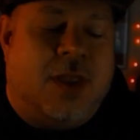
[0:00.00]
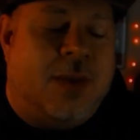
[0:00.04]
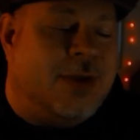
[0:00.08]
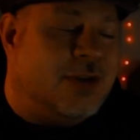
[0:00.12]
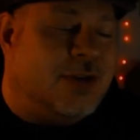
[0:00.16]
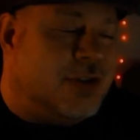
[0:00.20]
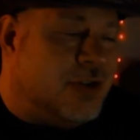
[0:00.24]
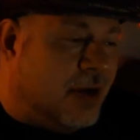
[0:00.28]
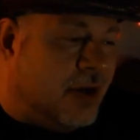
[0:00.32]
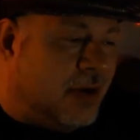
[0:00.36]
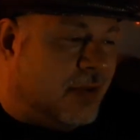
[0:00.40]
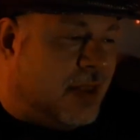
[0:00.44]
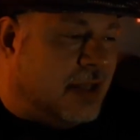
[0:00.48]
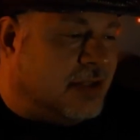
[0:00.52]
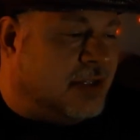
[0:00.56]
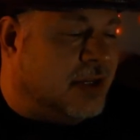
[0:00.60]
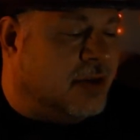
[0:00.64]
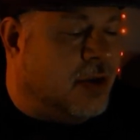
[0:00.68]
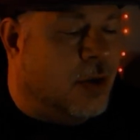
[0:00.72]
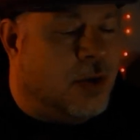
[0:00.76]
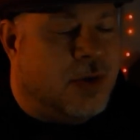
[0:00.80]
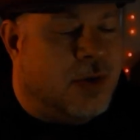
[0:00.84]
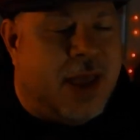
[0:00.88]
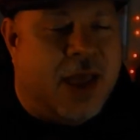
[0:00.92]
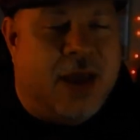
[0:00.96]
I mean, sure, that's
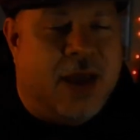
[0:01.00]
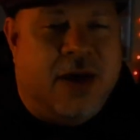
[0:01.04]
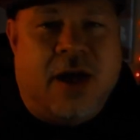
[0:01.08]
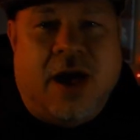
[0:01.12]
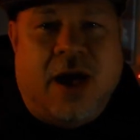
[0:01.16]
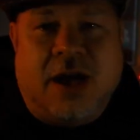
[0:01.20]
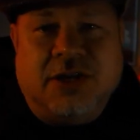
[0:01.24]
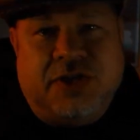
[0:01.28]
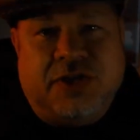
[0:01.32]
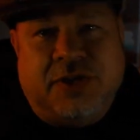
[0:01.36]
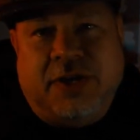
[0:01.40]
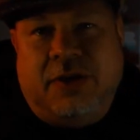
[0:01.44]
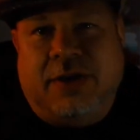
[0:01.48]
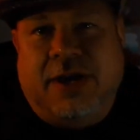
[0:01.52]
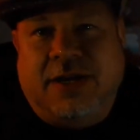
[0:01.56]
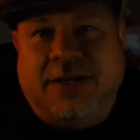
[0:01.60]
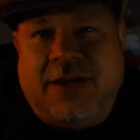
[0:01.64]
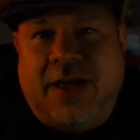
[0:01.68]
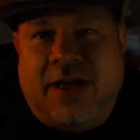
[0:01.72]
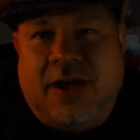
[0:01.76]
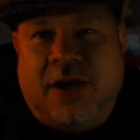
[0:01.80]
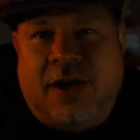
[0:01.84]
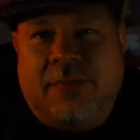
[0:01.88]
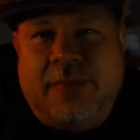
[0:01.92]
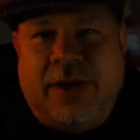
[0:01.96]
an okay cautionary
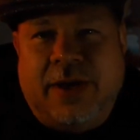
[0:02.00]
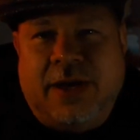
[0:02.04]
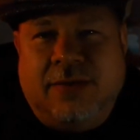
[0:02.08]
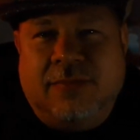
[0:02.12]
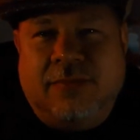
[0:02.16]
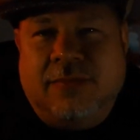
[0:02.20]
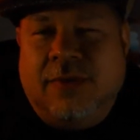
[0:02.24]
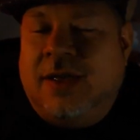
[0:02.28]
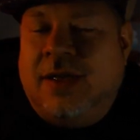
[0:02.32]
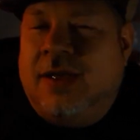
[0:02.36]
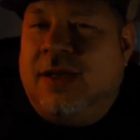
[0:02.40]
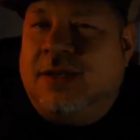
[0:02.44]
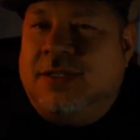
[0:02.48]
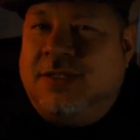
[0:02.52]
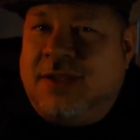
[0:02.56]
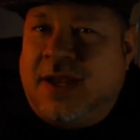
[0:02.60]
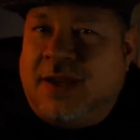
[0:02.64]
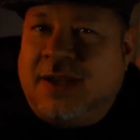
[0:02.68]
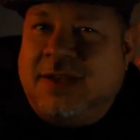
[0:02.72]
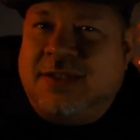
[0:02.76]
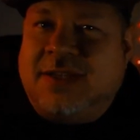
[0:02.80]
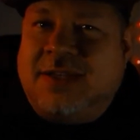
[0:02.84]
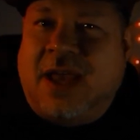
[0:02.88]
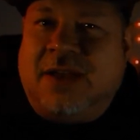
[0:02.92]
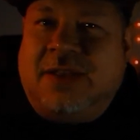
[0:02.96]
tale, but it's
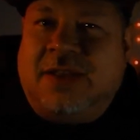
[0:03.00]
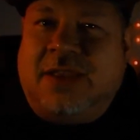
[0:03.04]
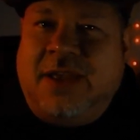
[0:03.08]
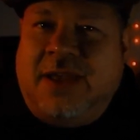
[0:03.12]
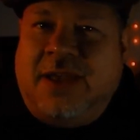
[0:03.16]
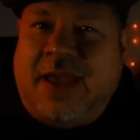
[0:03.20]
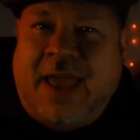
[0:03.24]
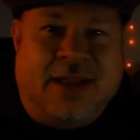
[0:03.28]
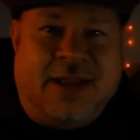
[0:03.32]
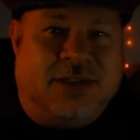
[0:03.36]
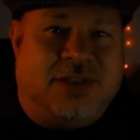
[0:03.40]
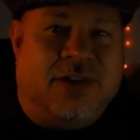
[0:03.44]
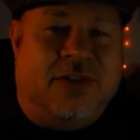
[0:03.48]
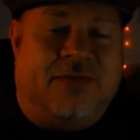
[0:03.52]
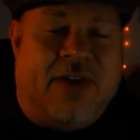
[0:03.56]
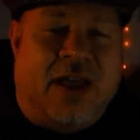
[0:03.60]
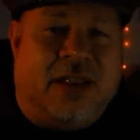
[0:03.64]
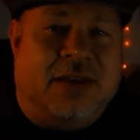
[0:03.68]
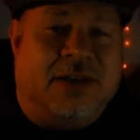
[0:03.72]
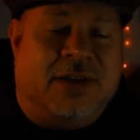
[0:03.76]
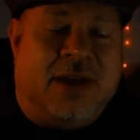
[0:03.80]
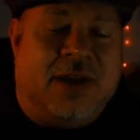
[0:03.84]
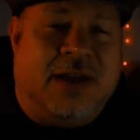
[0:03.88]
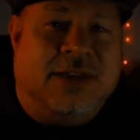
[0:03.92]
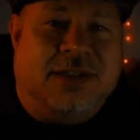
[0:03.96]
not exactly cancel
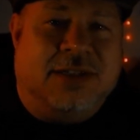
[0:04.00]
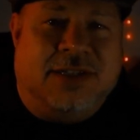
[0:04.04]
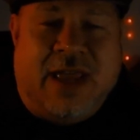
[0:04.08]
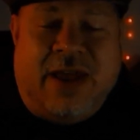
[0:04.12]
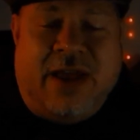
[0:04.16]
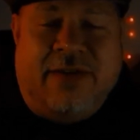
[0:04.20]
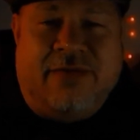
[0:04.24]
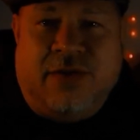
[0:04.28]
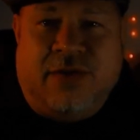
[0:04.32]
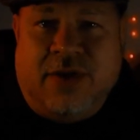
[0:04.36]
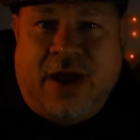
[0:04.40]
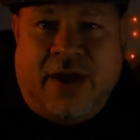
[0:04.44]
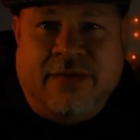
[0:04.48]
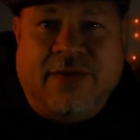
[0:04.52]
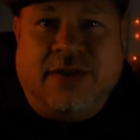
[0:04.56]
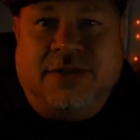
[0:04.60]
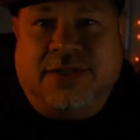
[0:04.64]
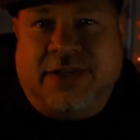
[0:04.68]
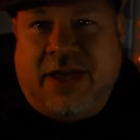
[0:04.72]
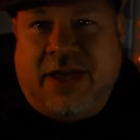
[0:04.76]
Valentine's Day forever